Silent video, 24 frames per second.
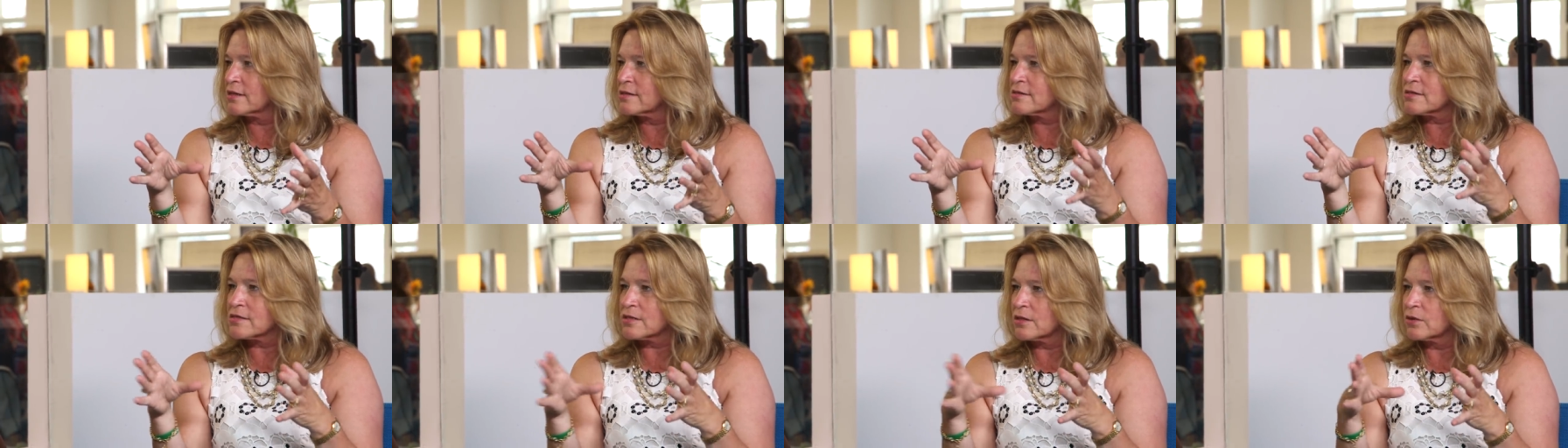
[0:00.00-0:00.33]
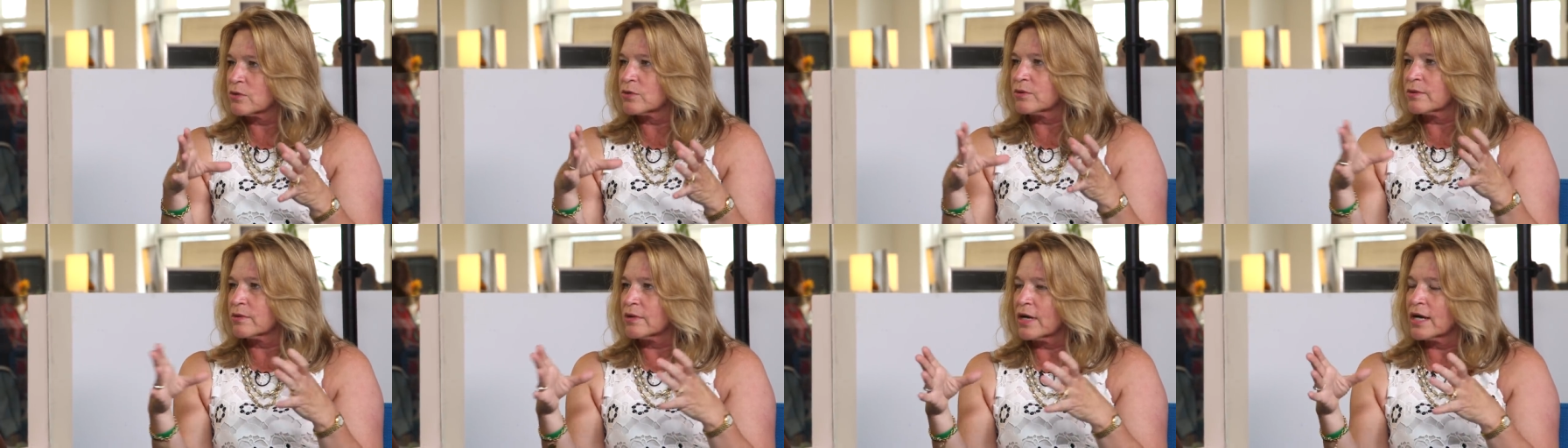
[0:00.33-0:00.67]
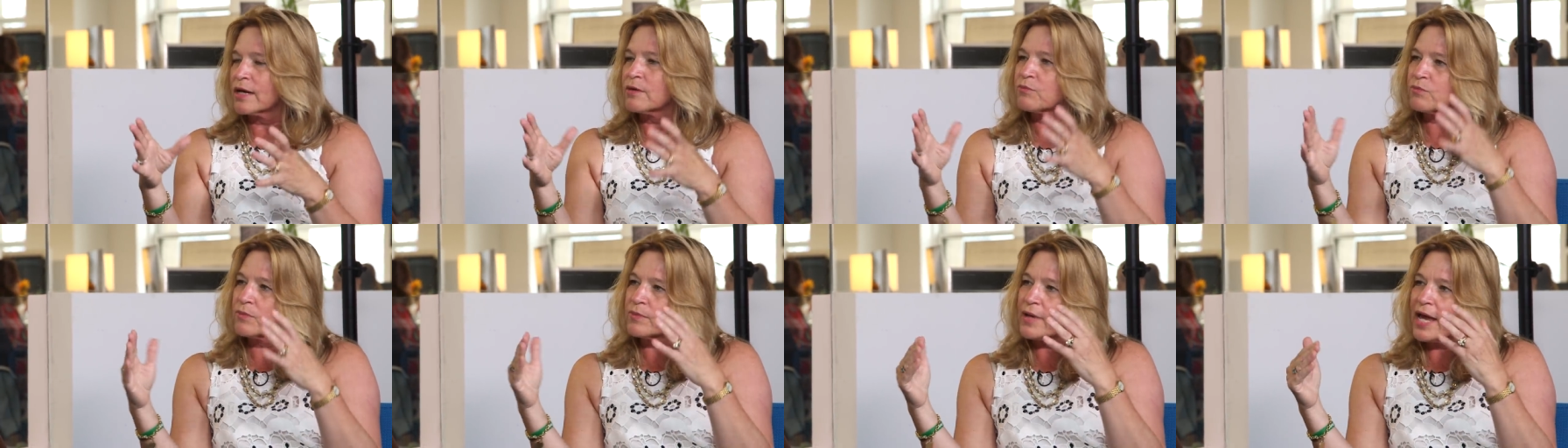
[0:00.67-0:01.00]
And so,
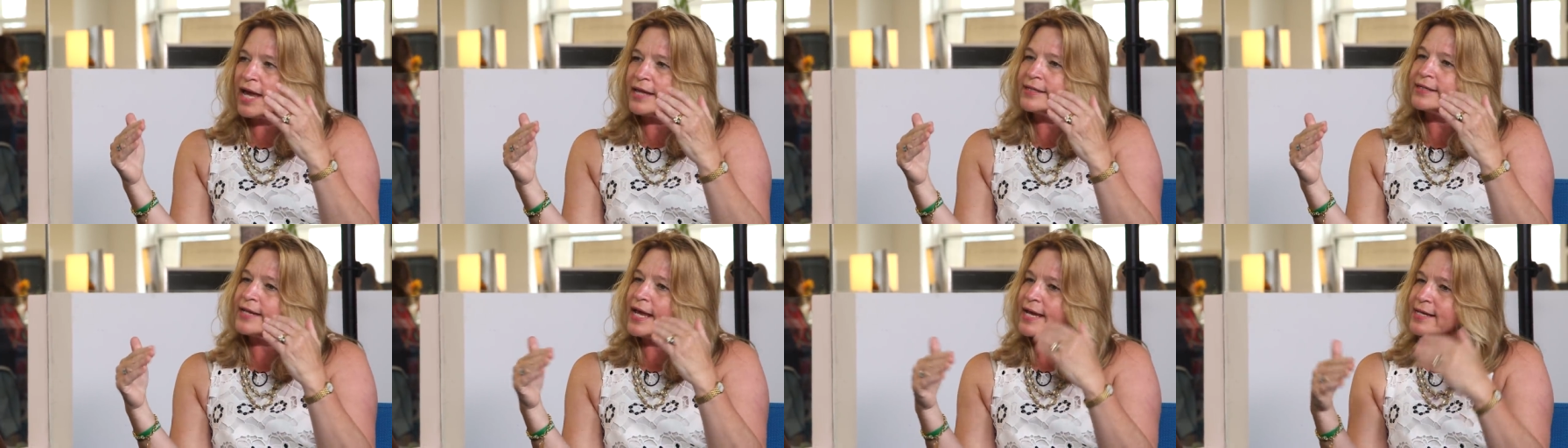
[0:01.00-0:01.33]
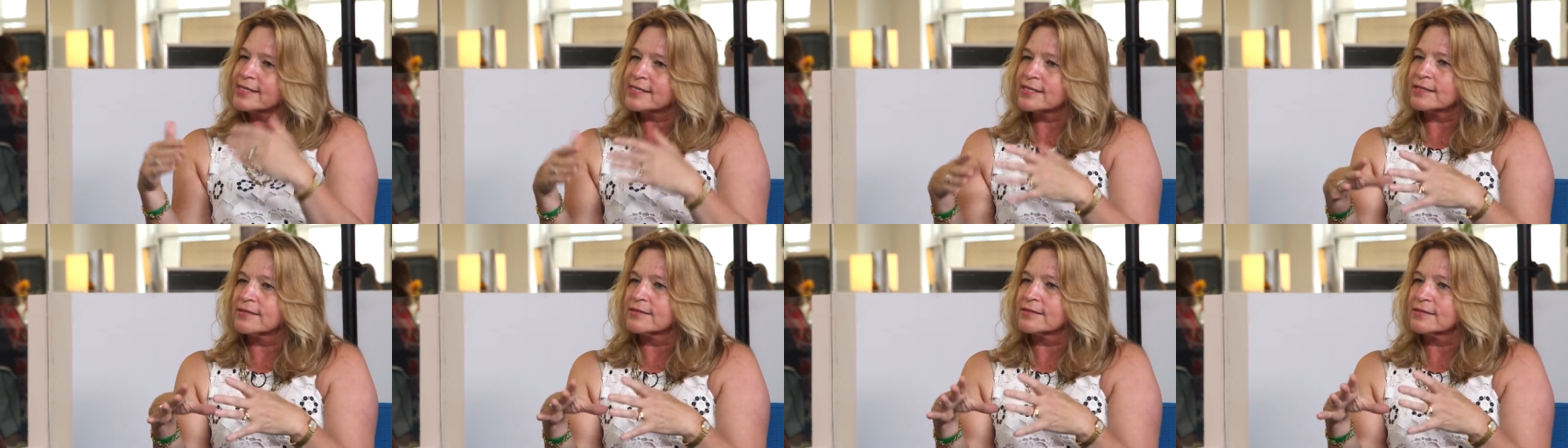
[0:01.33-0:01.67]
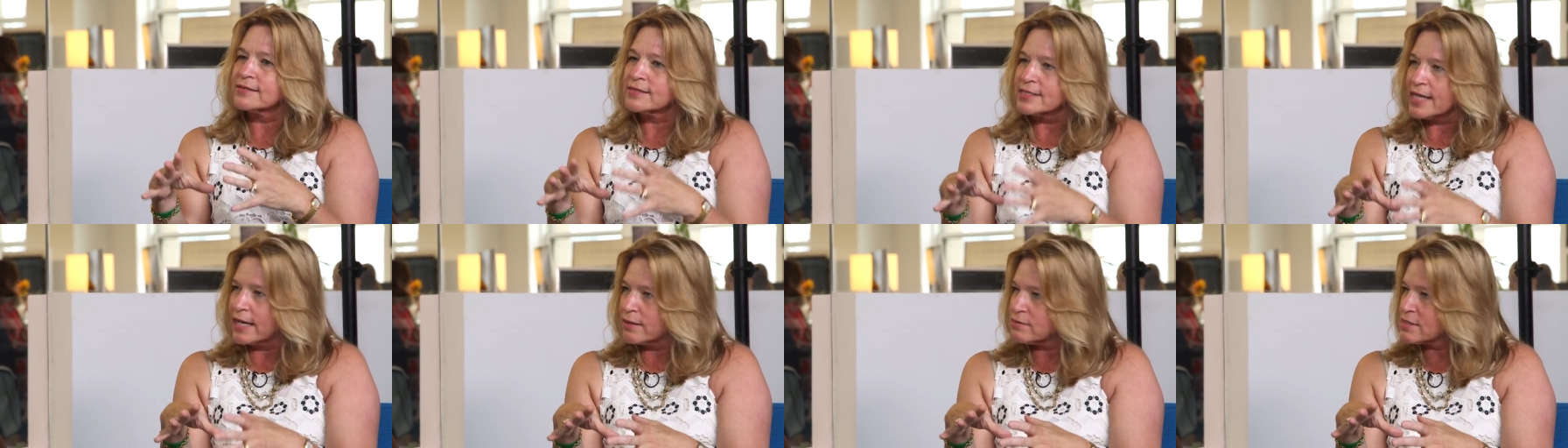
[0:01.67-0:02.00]
and, and NASA
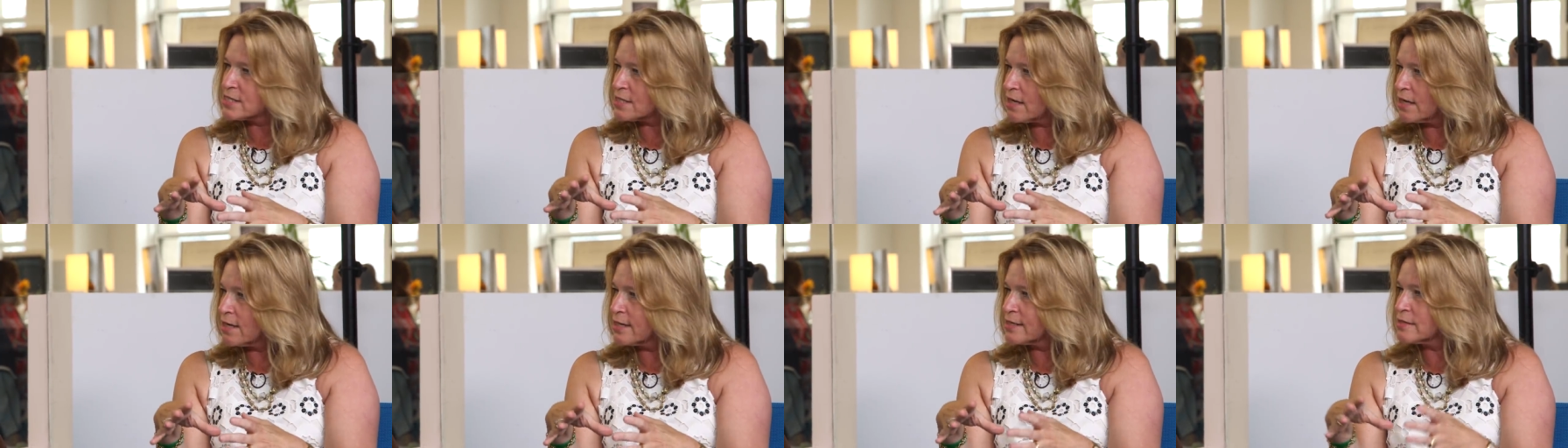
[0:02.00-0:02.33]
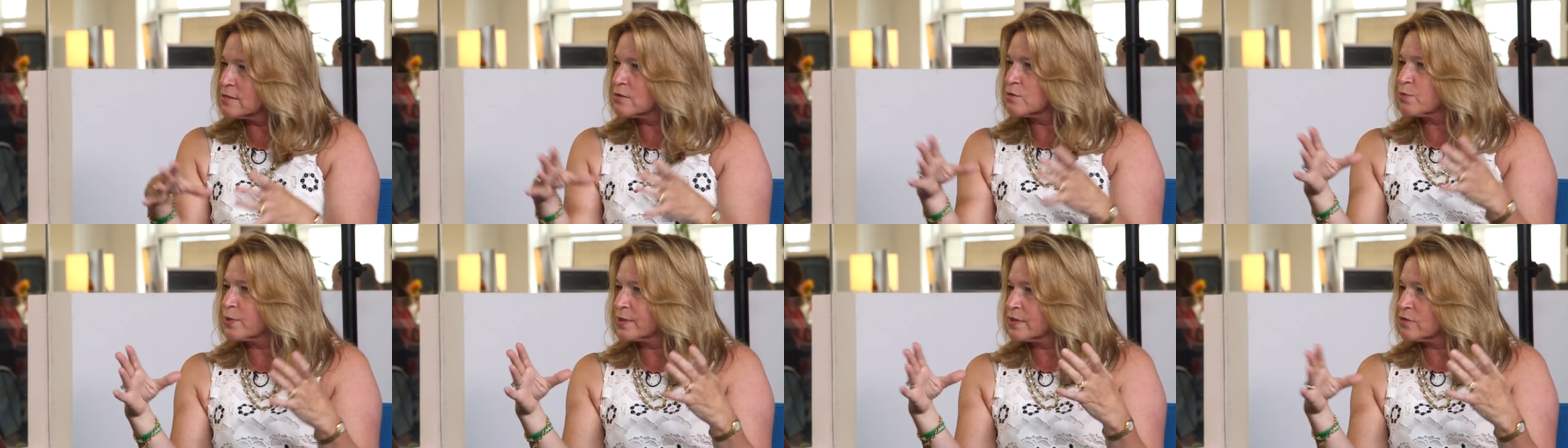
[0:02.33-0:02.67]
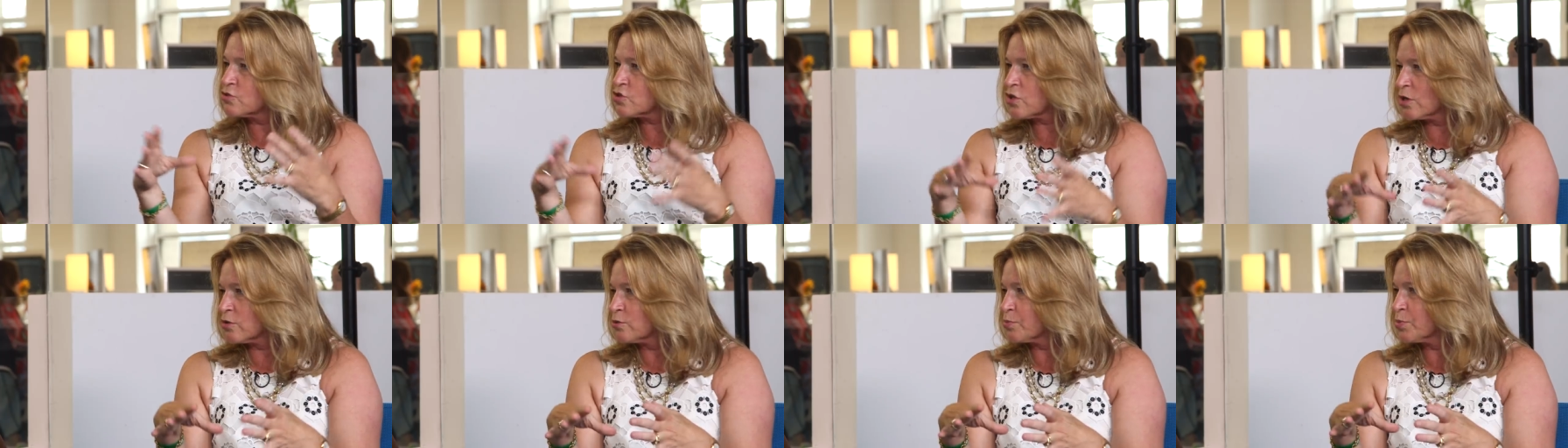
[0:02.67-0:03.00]
downsized when
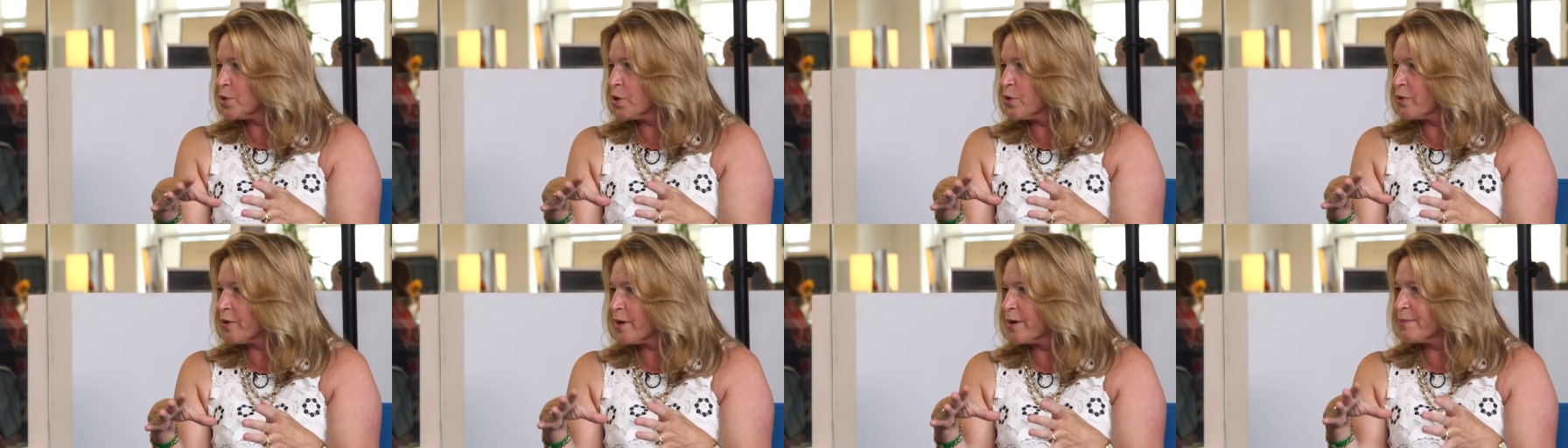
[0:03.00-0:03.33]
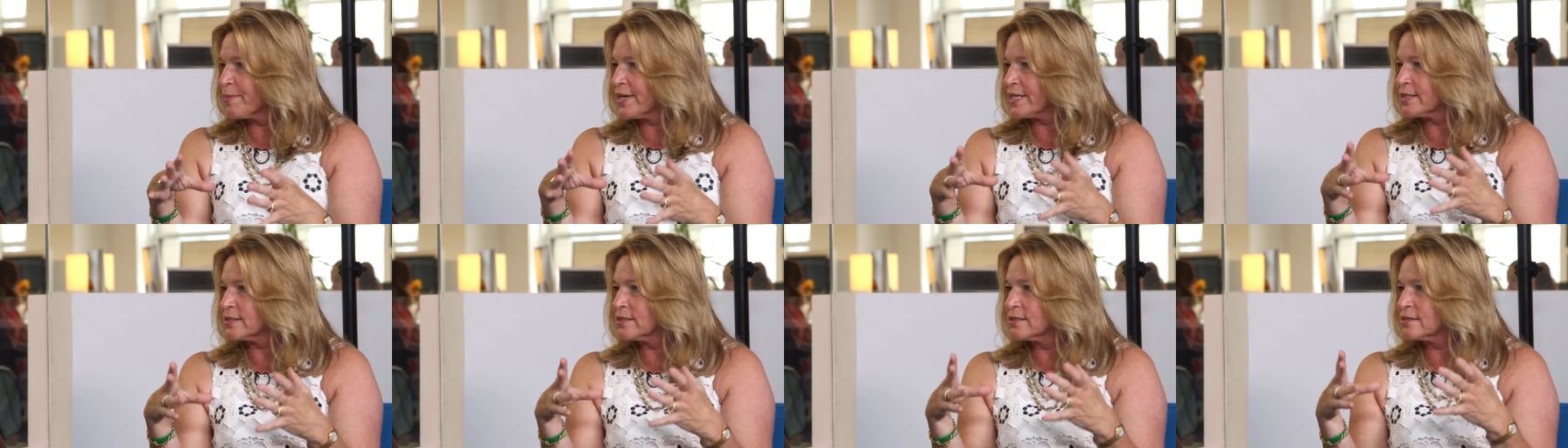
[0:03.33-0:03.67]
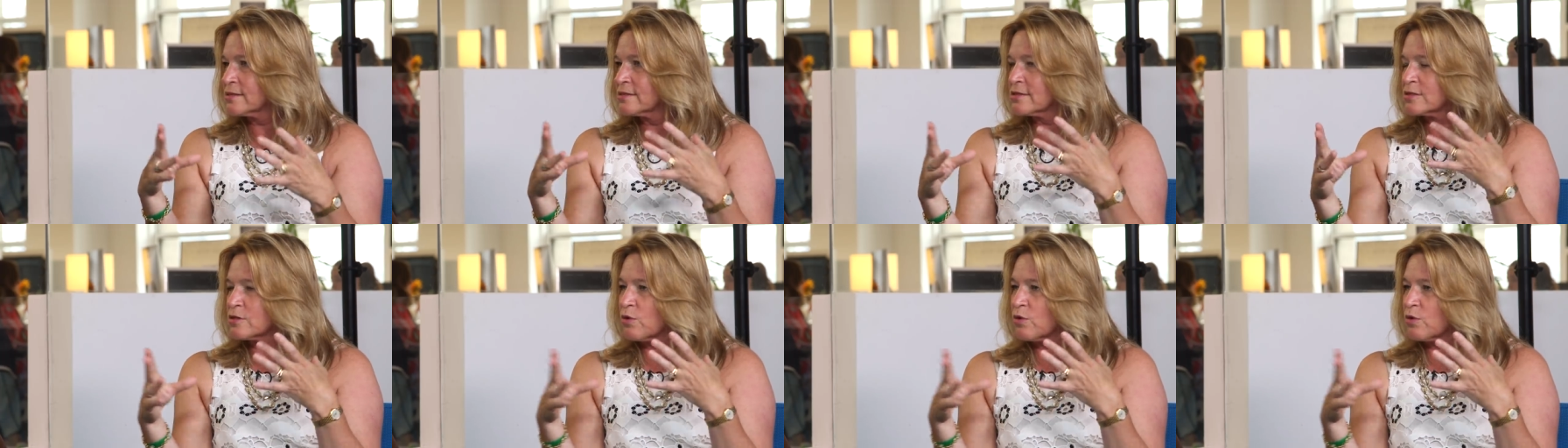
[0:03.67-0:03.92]
the shuttle program ended.